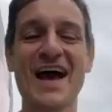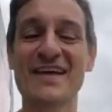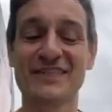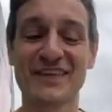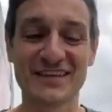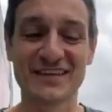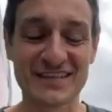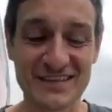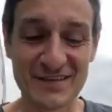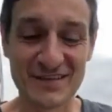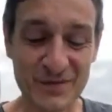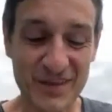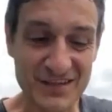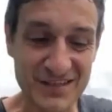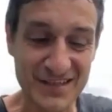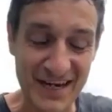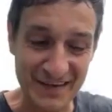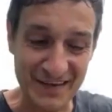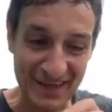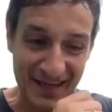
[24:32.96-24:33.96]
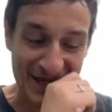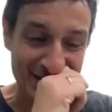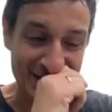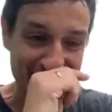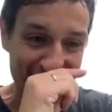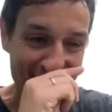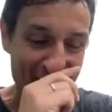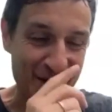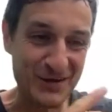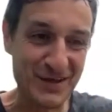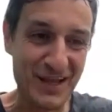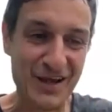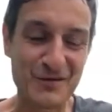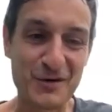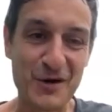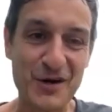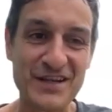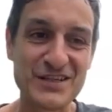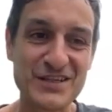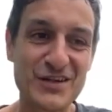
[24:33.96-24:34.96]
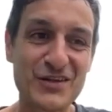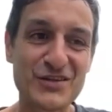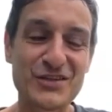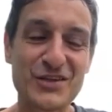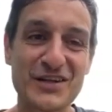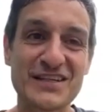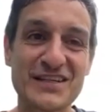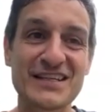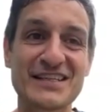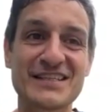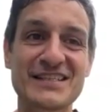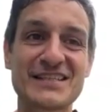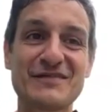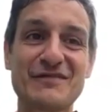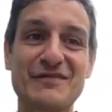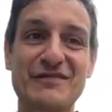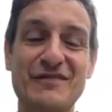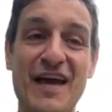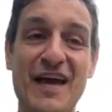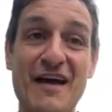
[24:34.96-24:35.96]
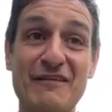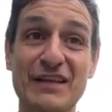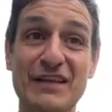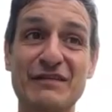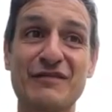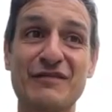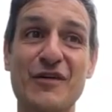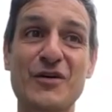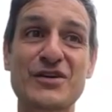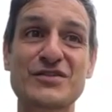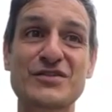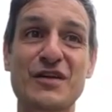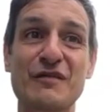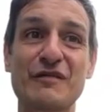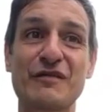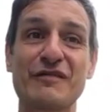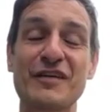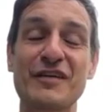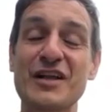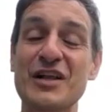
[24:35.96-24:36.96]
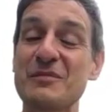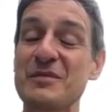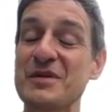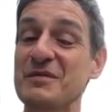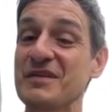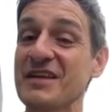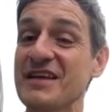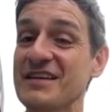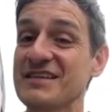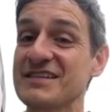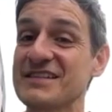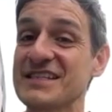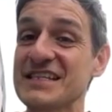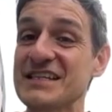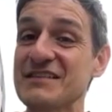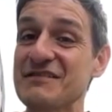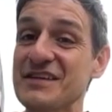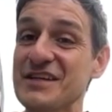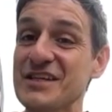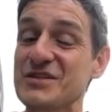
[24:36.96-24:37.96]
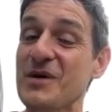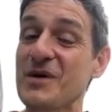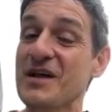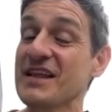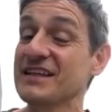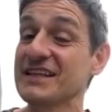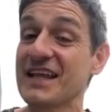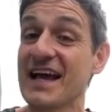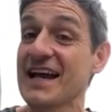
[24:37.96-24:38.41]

the site that I run is also heavily focused on film and TV as well. I